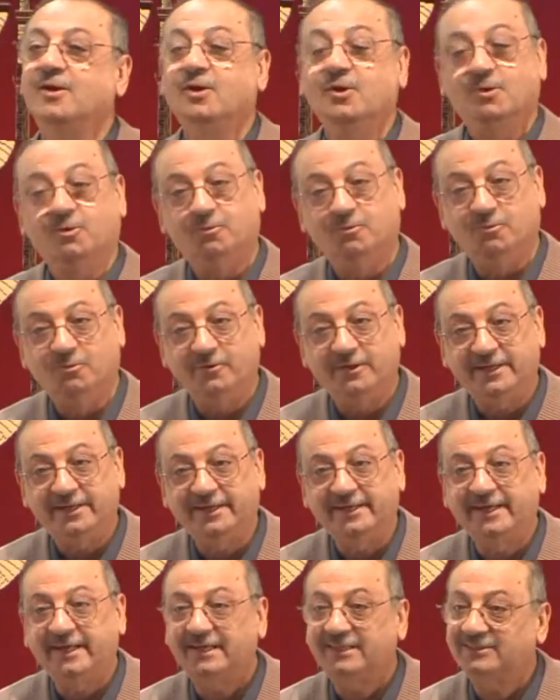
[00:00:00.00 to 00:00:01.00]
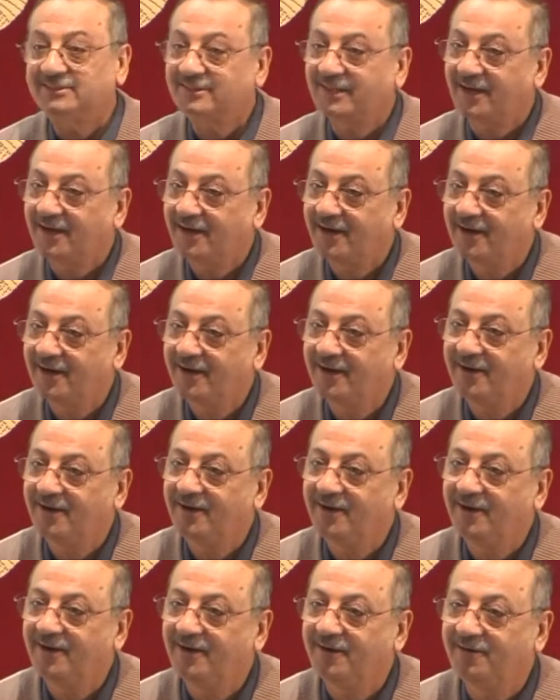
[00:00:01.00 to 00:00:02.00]
We get
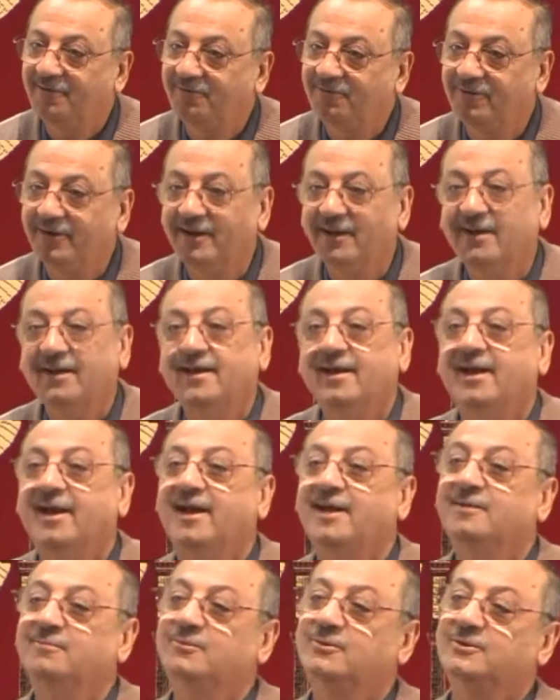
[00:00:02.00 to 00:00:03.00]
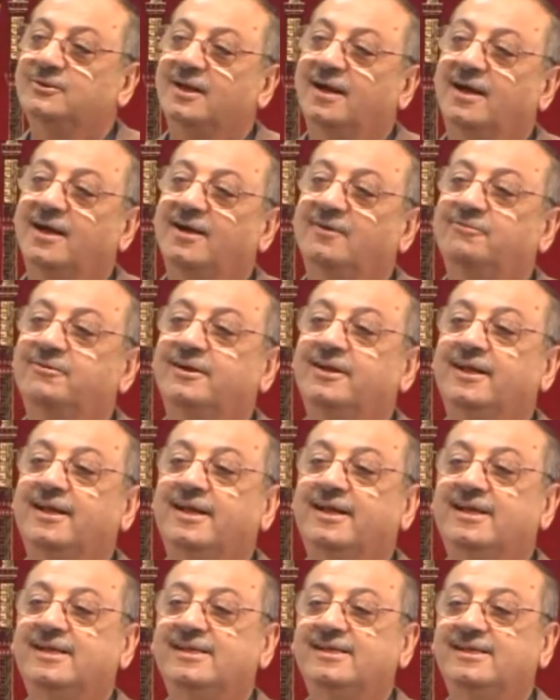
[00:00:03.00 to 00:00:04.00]
zarf and mudaf
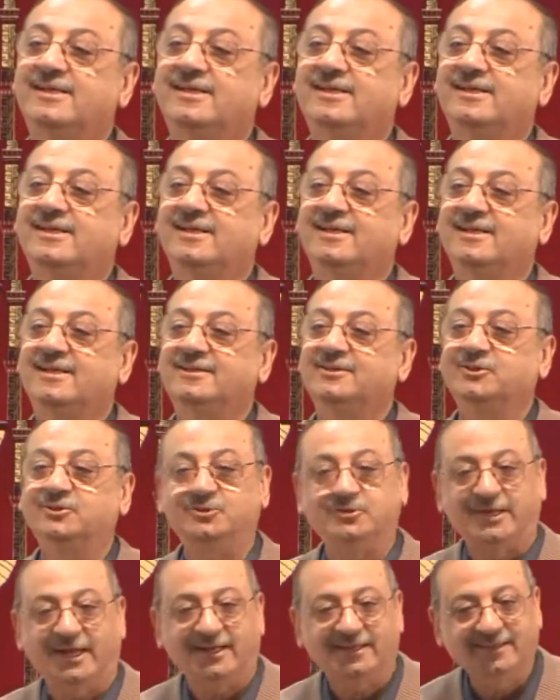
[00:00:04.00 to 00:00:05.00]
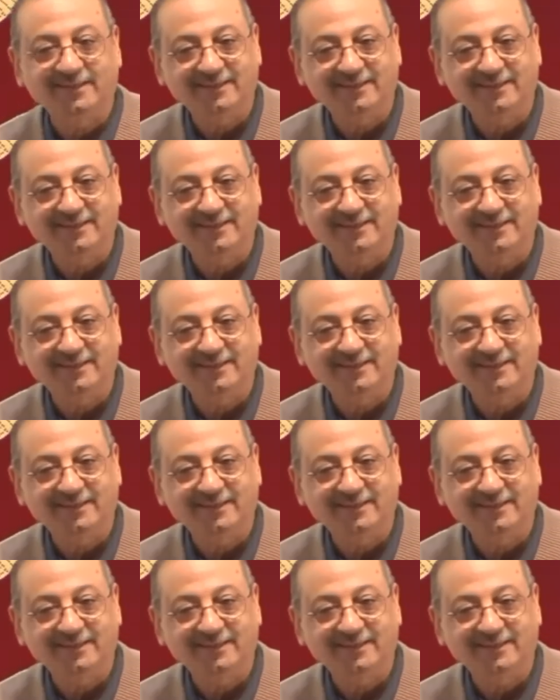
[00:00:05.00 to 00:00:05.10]
ilayhi. Did you get it?